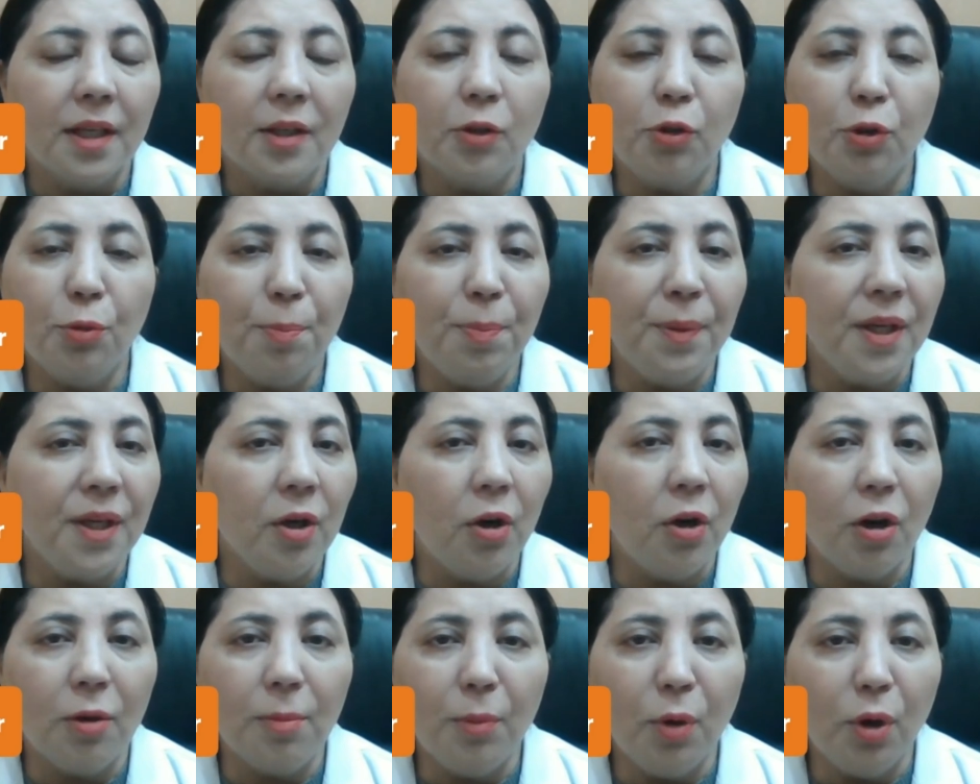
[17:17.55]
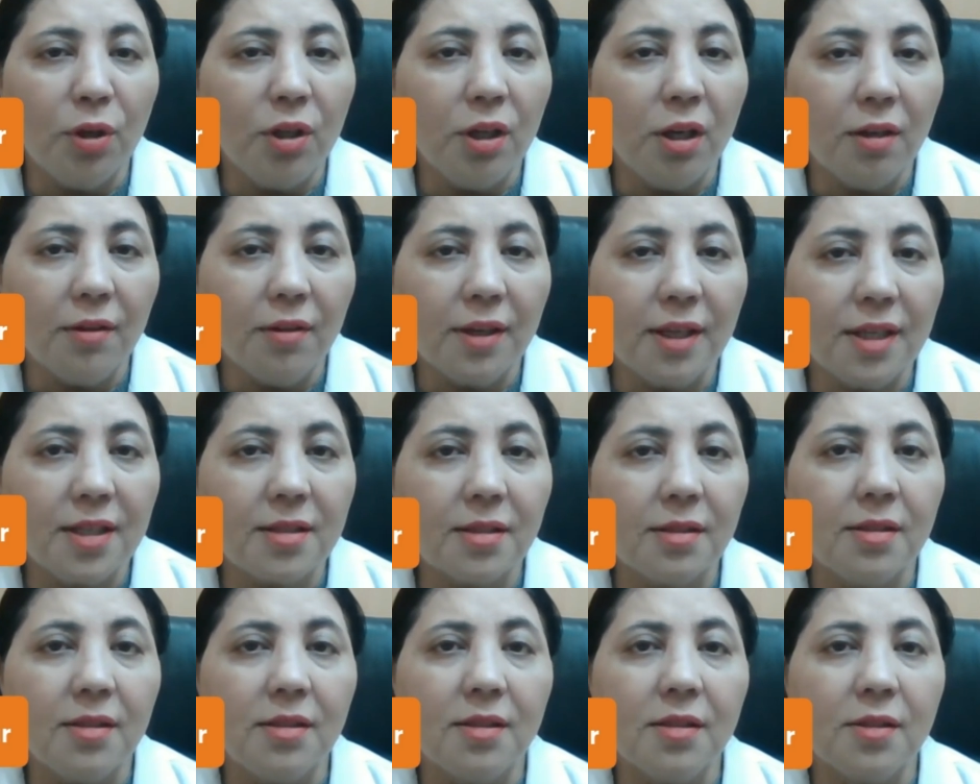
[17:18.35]
Could be hormonal
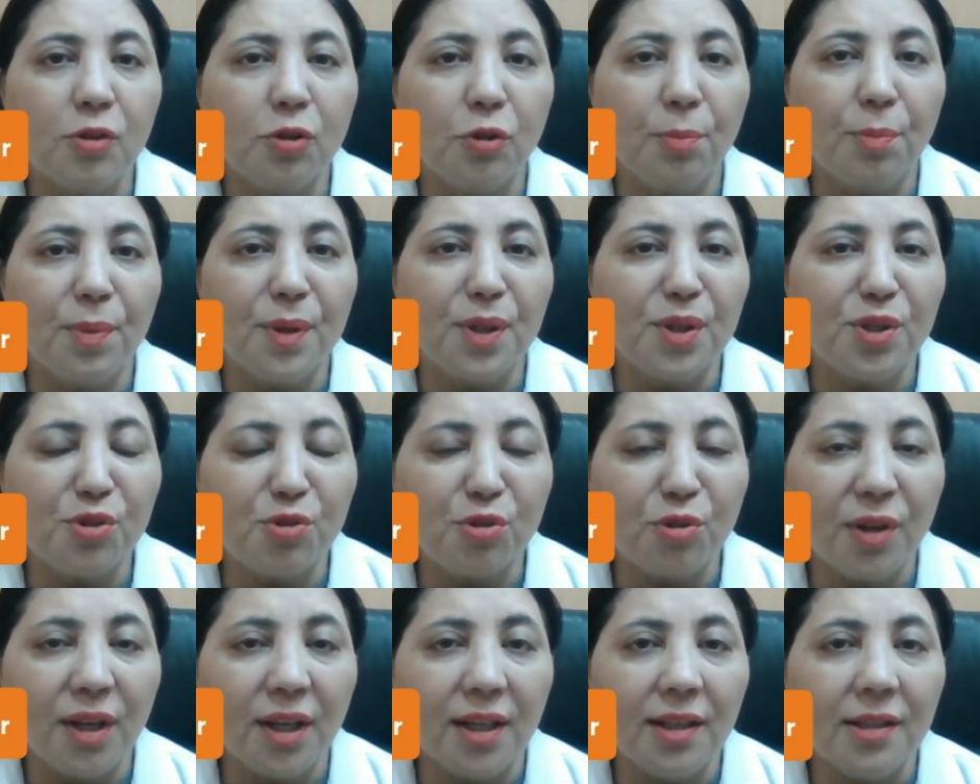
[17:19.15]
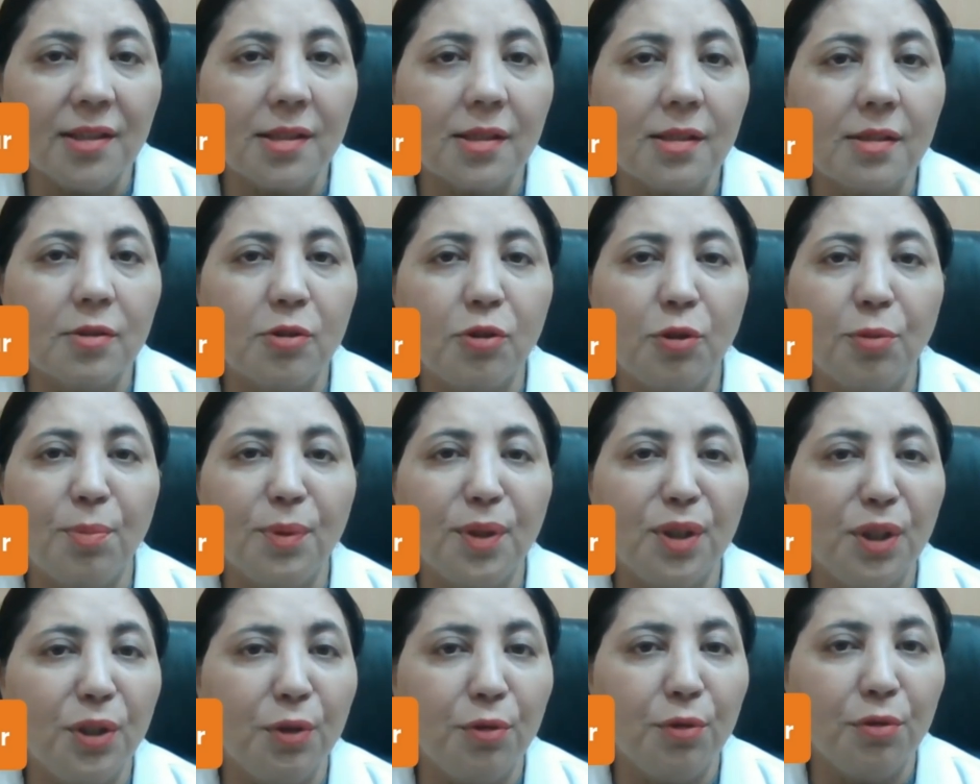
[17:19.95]
reasons, could be stress, could
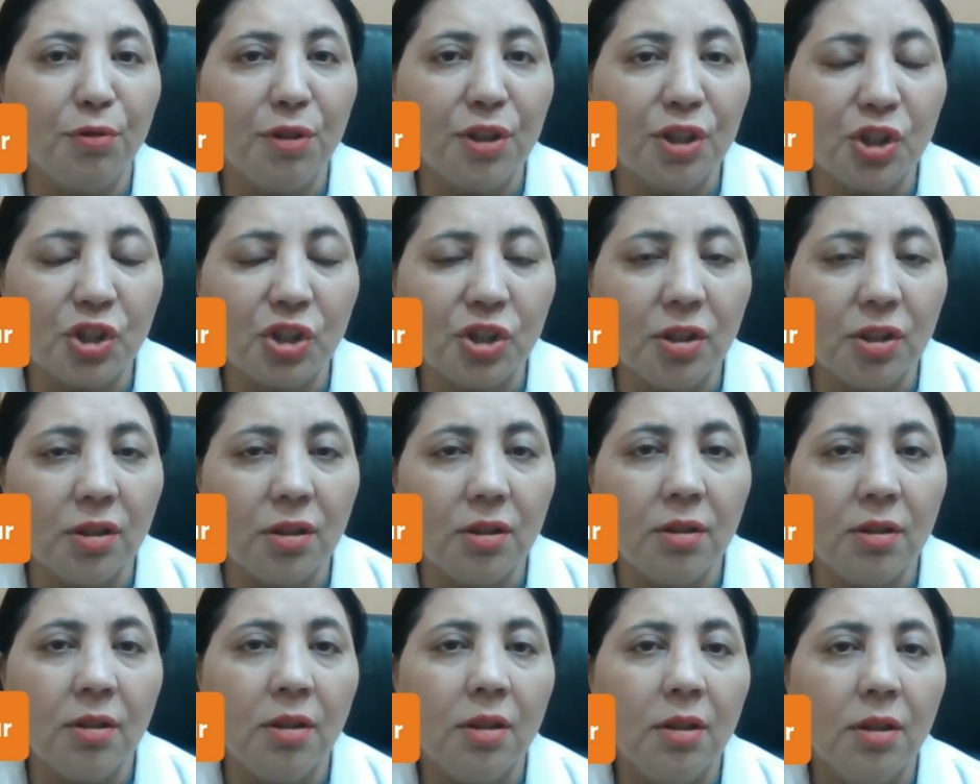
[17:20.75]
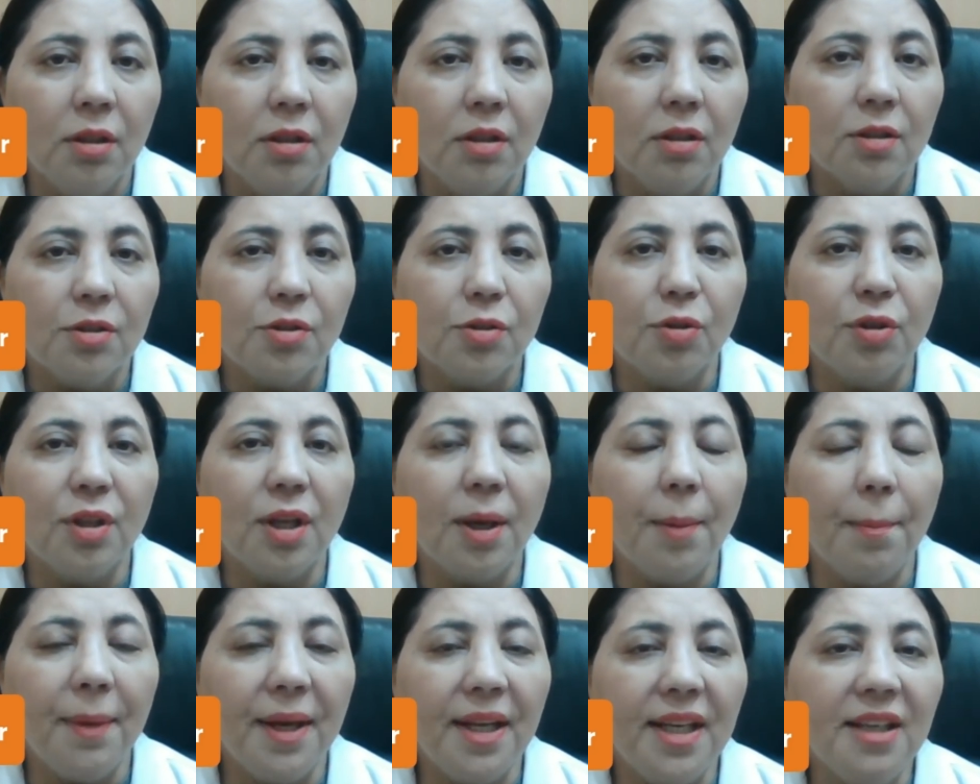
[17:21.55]
be nutritional. So
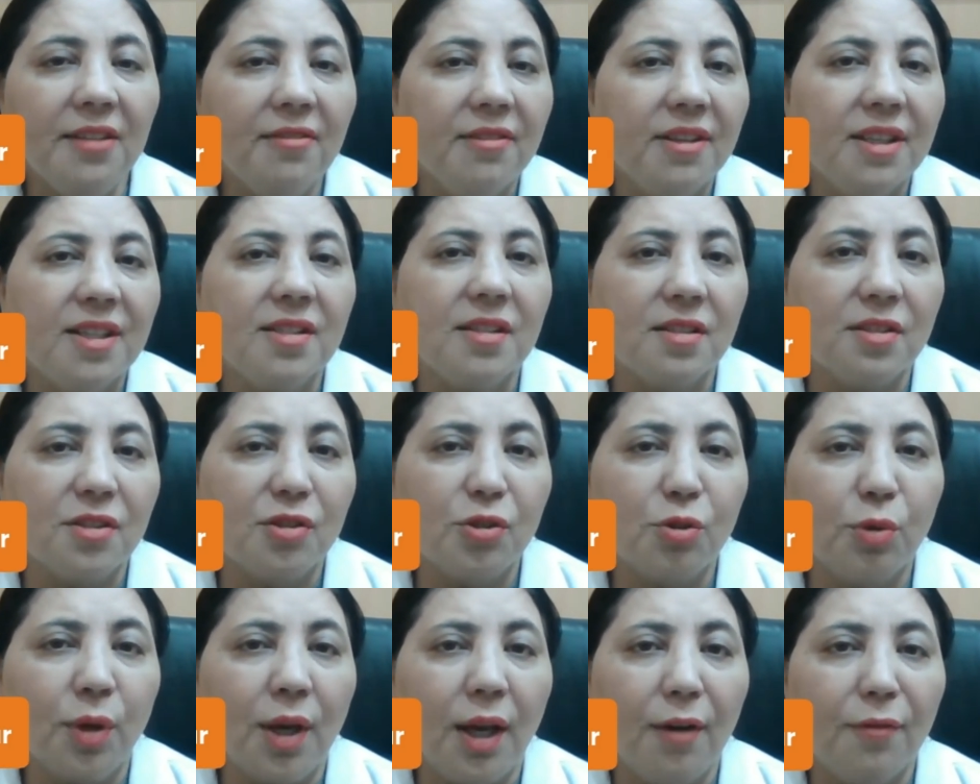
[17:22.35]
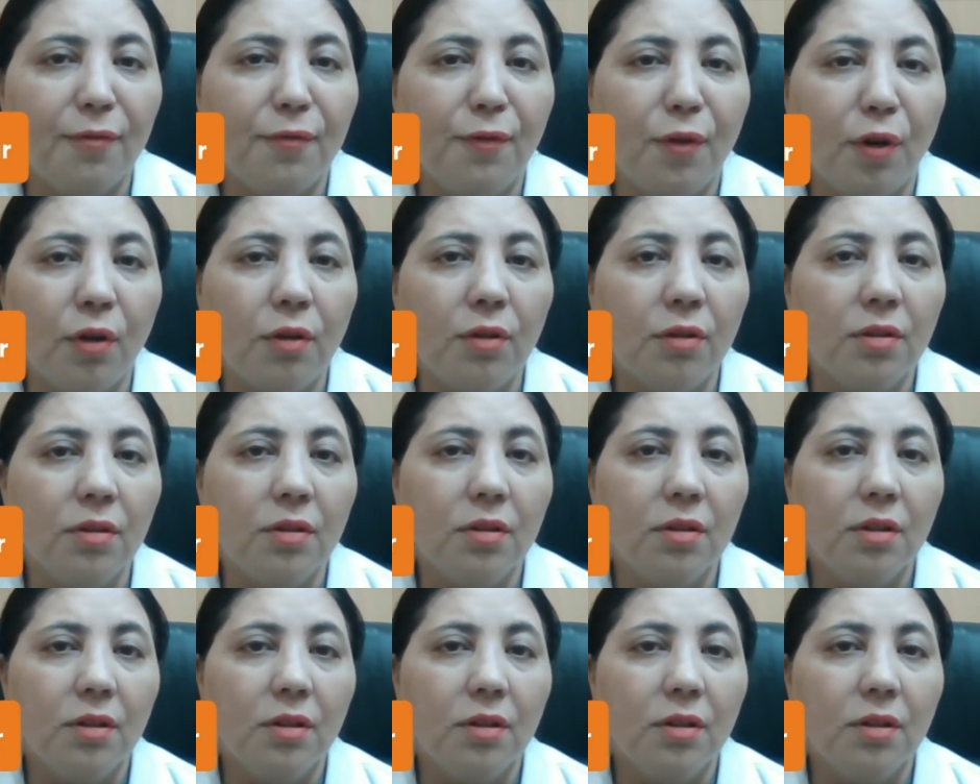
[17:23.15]
there are many reasons to hair fall.